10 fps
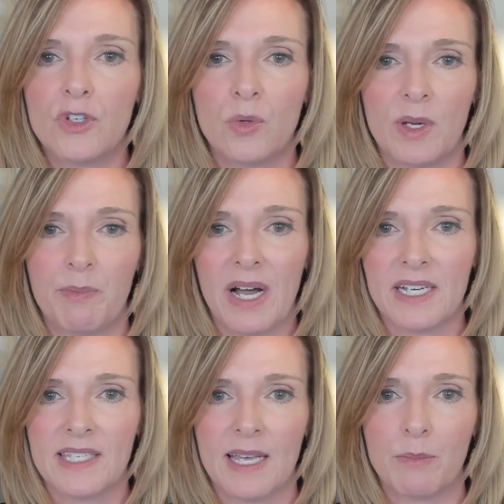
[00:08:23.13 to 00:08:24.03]
of doing
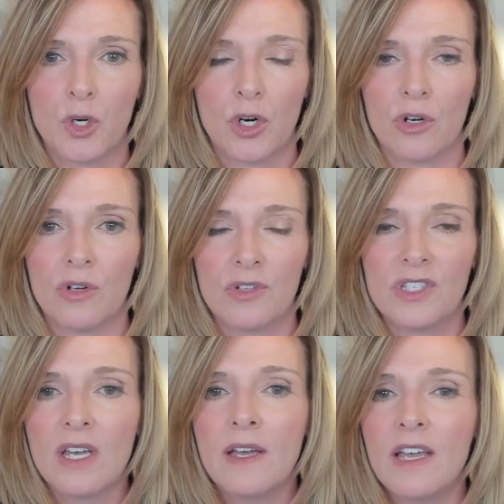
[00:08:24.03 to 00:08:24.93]
bicep
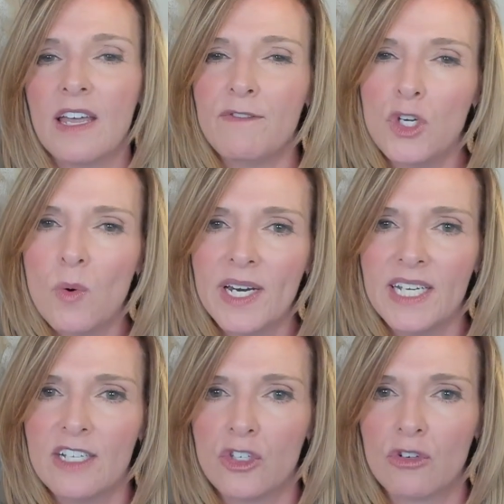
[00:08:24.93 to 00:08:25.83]
curls, if you want
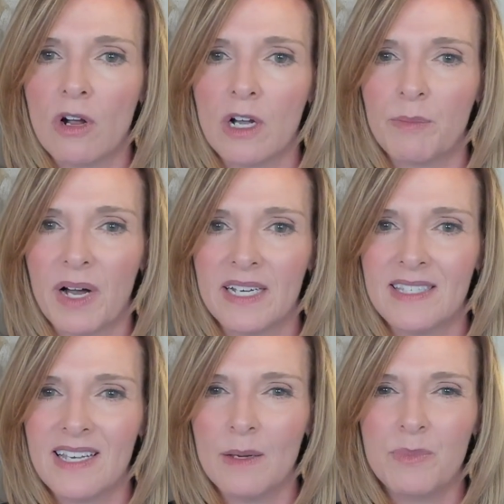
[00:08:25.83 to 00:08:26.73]
to get strong
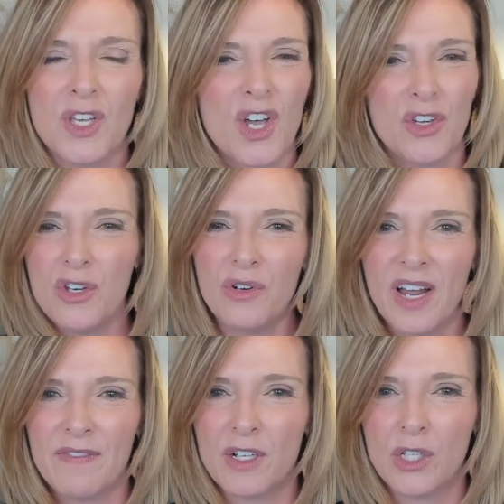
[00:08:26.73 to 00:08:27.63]
biceps, you don't
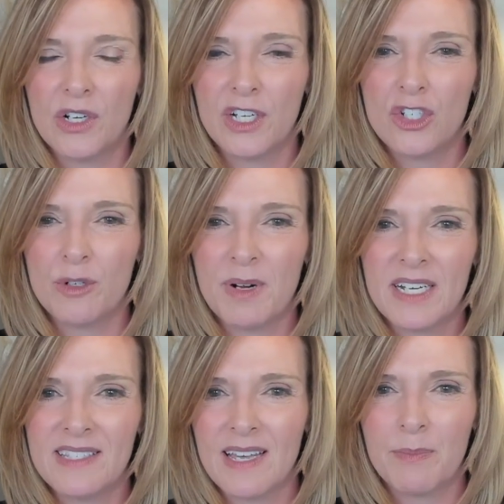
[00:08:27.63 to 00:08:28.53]
have to look at your
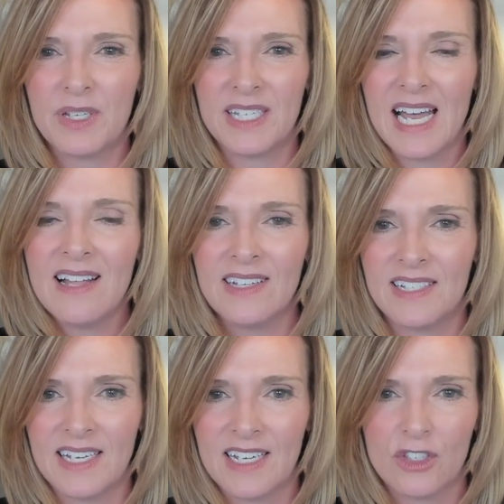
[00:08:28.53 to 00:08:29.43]
bicep and tell
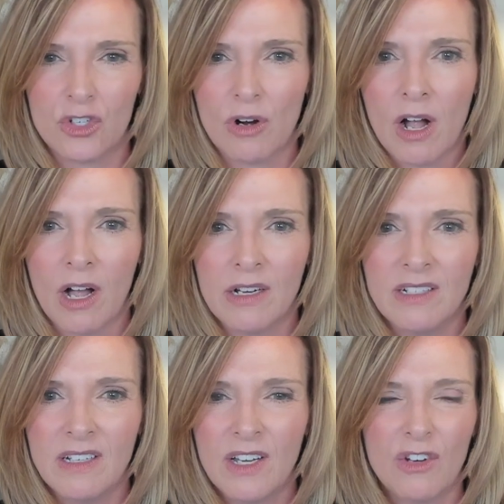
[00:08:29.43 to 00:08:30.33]
it to get
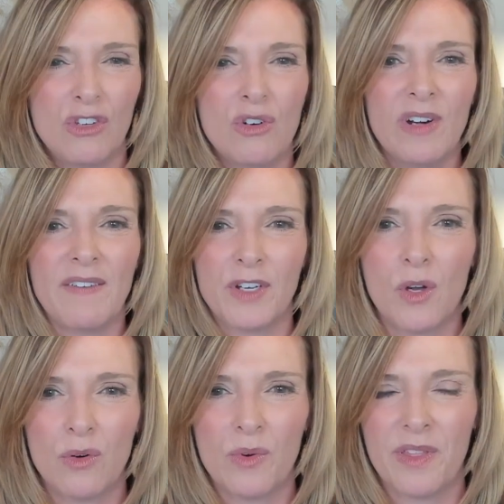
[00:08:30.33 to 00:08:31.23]
strong. You don't have to
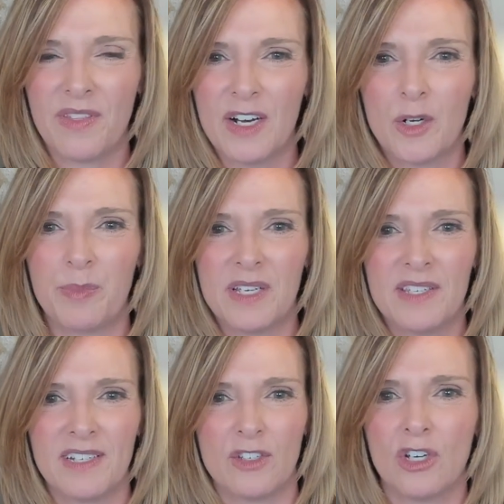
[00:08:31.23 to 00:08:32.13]
go to a
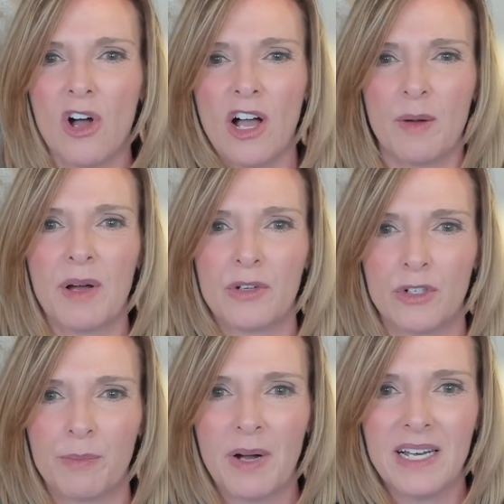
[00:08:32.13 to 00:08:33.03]
therapist and talk about
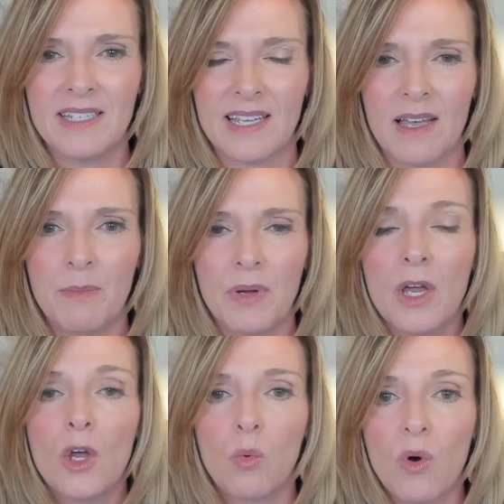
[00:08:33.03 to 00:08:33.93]
your bicep.
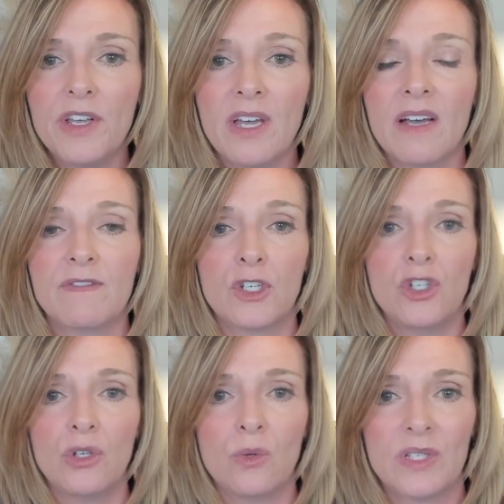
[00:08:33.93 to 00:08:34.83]
What you have to
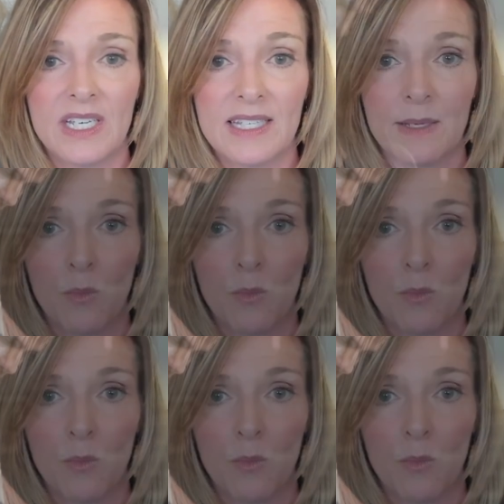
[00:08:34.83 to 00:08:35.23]
do is get